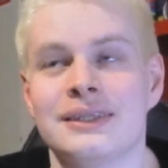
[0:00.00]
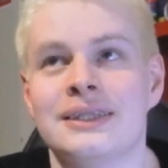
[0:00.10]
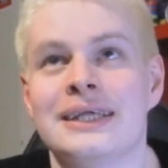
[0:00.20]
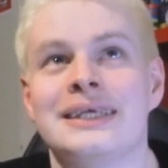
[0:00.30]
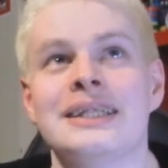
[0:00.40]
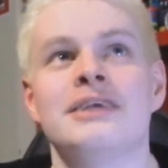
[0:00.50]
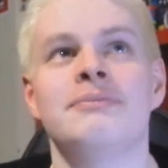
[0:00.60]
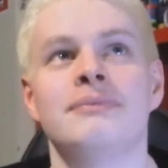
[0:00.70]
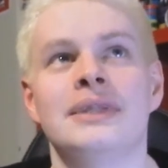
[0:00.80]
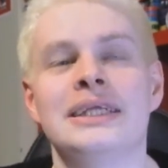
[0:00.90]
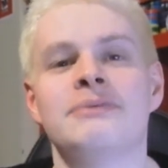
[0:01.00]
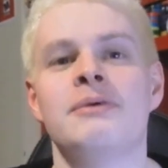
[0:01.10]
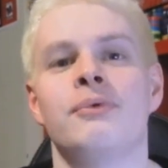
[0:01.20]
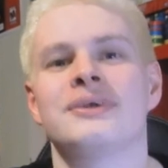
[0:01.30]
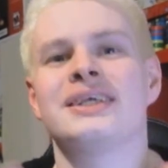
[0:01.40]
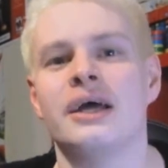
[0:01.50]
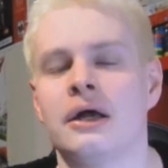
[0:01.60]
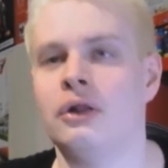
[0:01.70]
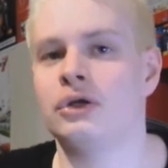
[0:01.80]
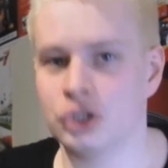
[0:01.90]
they tend to need to be more
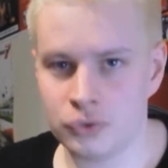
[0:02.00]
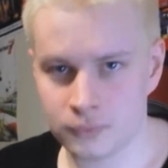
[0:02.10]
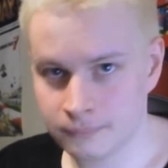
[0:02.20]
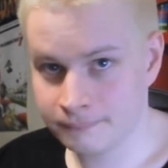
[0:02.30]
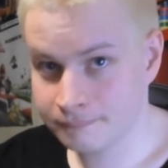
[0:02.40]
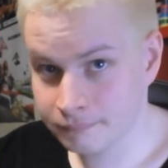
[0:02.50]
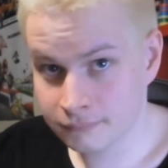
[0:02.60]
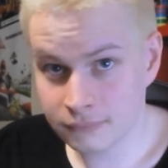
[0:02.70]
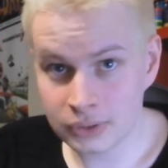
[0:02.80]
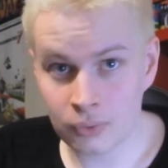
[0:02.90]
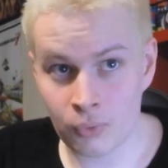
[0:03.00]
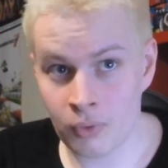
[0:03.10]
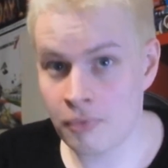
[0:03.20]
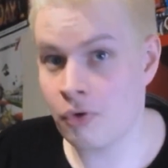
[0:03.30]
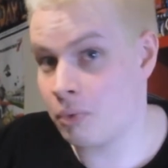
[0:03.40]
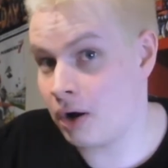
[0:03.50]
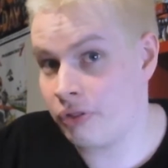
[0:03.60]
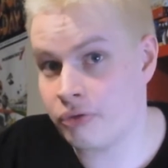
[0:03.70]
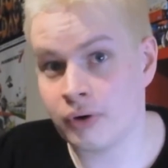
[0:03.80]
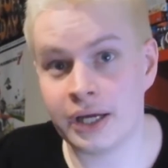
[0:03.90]
psychological or more well
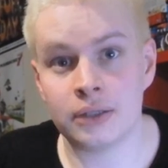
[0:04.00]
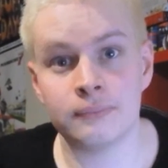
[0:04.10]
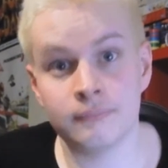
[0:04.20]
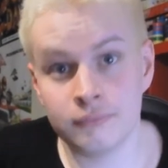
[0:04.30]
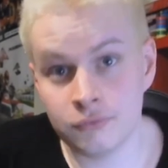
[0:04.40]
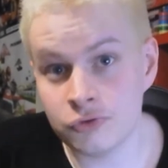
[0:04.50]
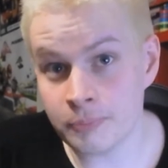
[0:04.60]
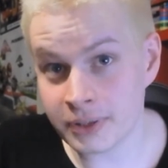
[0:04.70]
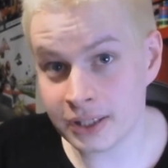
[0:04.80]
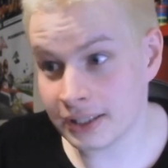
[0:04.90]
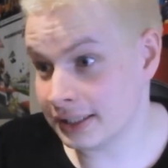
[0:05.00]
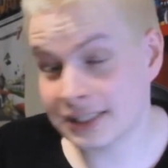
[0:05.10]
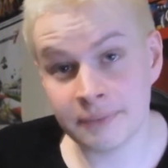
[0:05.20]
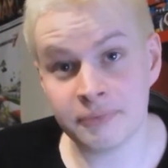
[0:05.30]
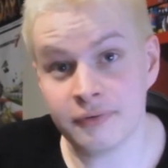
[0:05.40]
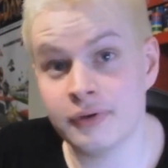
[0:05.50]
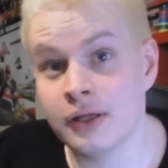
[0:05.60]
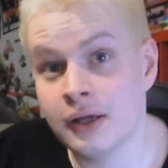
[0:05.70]
thought out to be accepted.